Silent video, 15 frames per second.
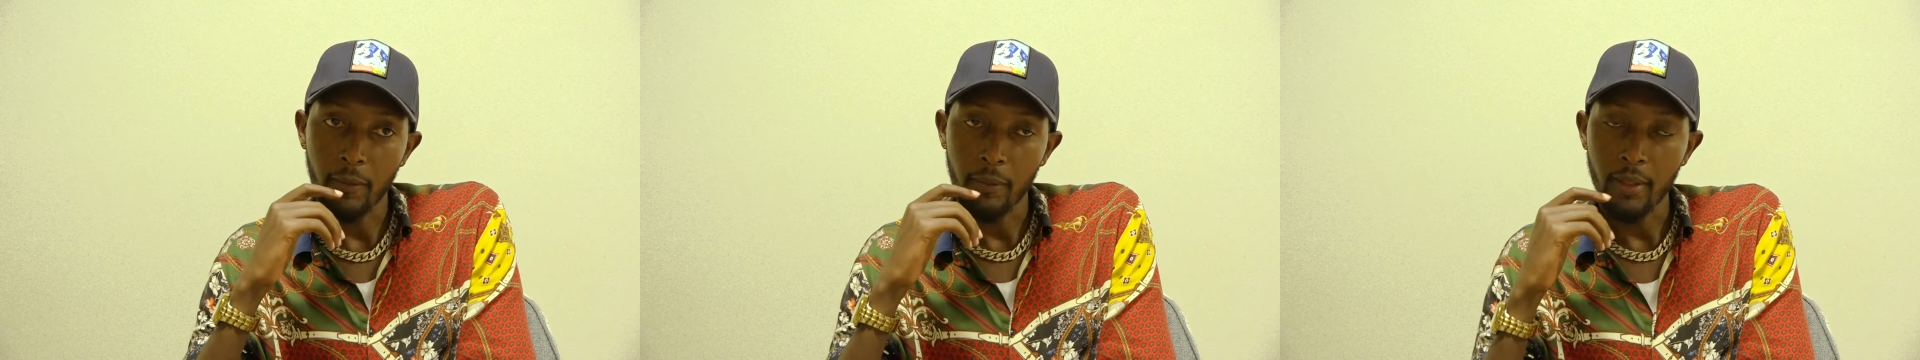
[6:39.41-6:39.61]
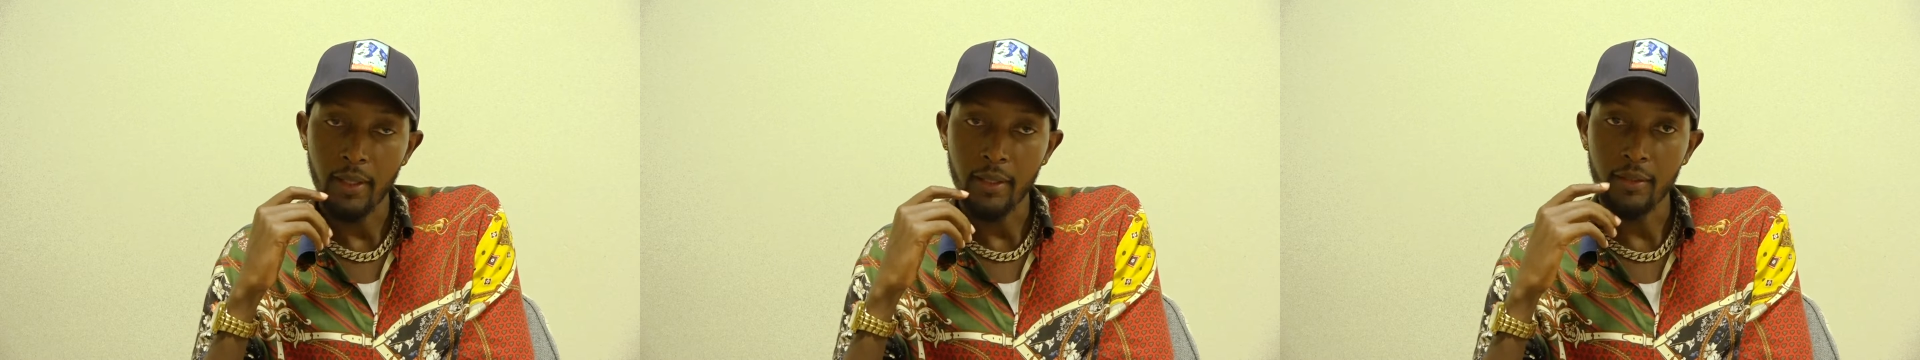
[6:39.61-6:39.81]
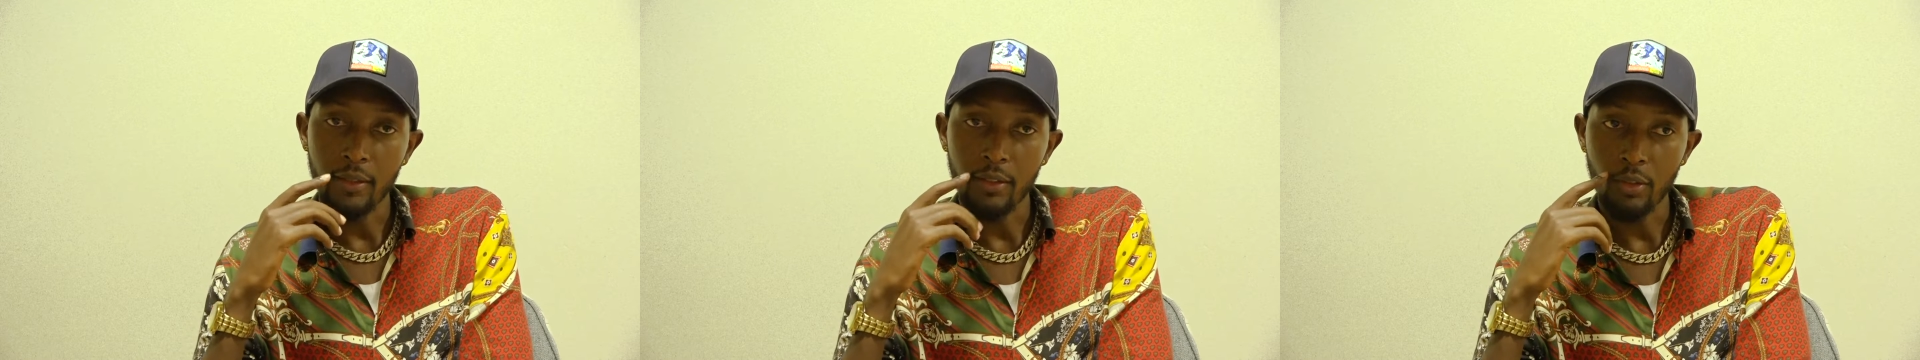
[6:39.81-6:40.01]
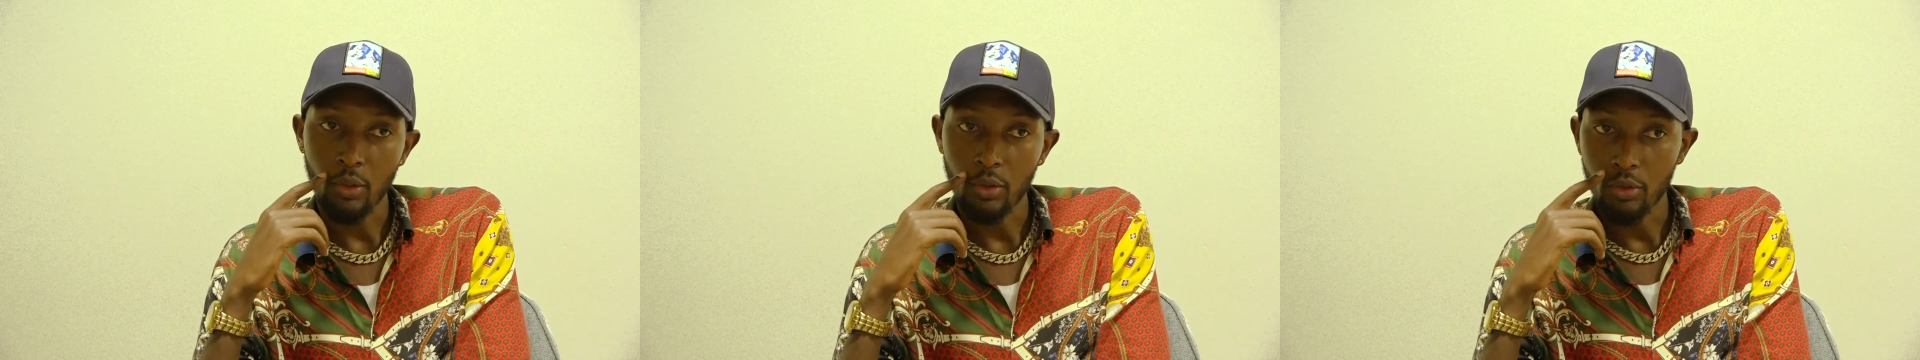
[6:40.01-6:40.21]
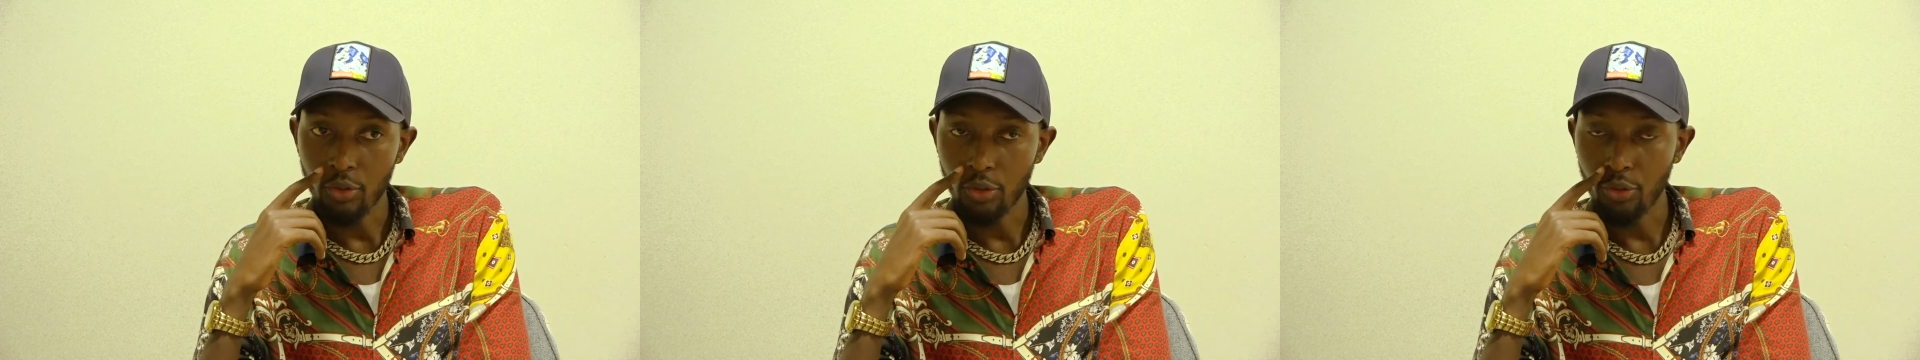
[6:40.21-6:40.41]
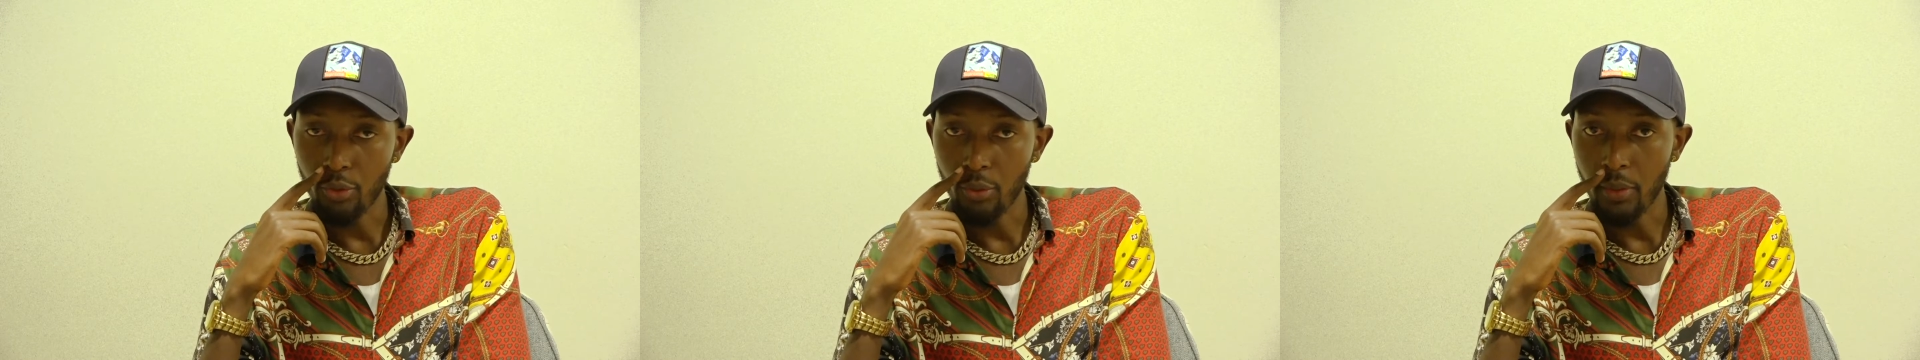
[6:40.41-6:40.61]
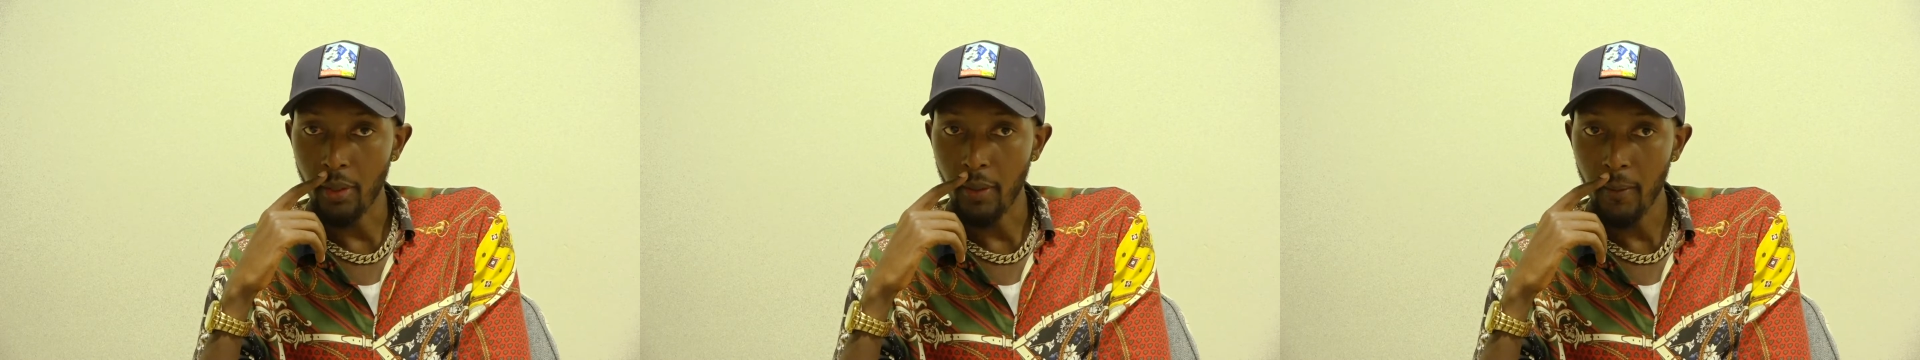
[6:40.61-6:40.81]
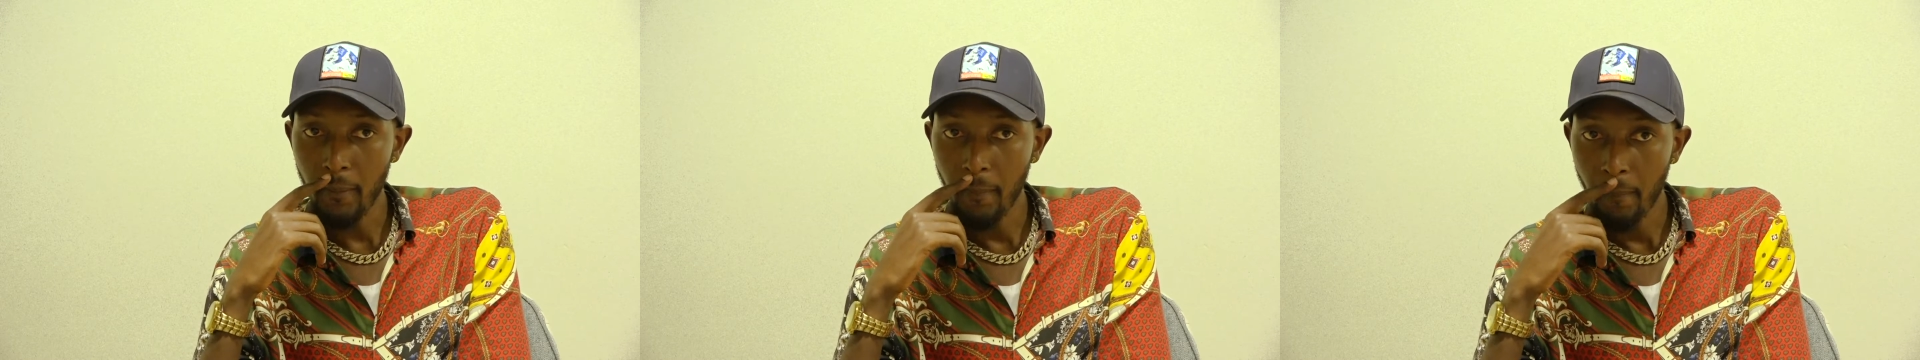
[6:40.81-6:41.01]
released is called
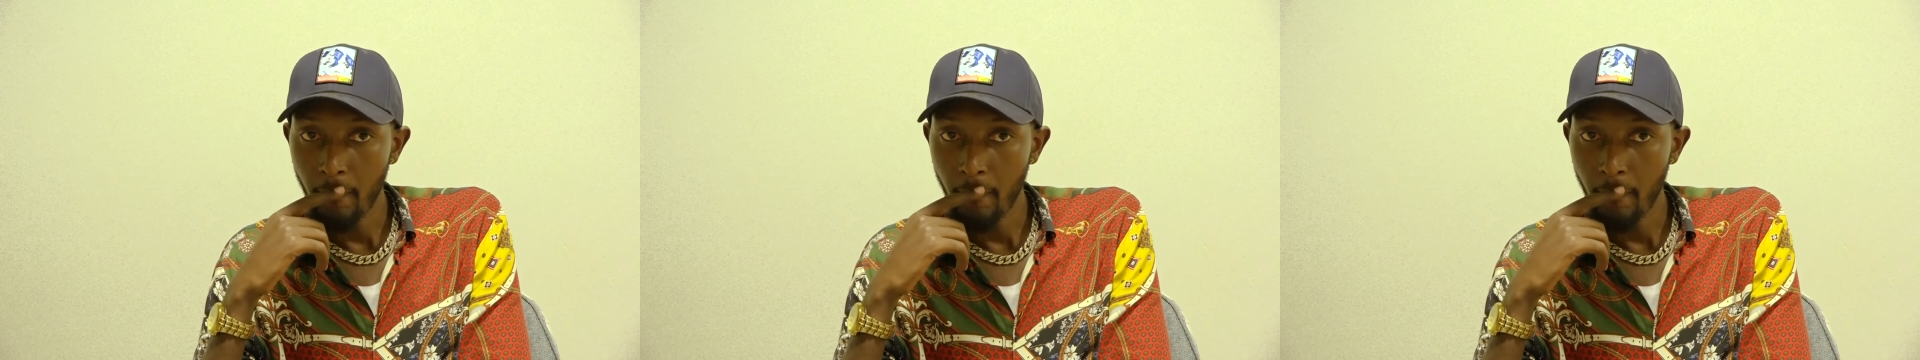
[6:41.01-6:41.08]
Sugar.